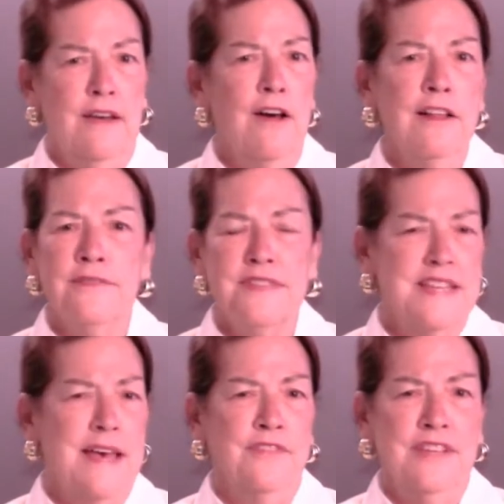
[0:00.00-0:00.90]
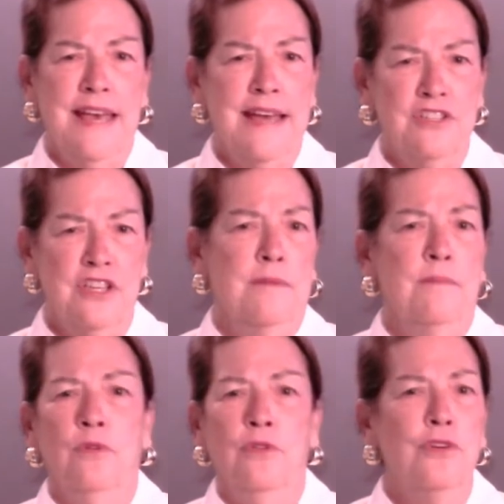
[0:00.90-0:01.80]
All of us have to catch
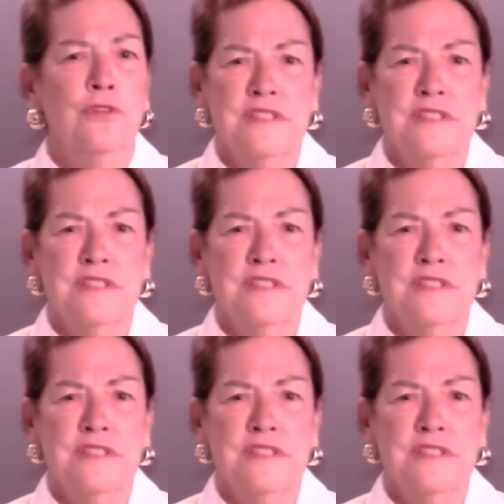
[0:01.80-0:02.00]
up or learn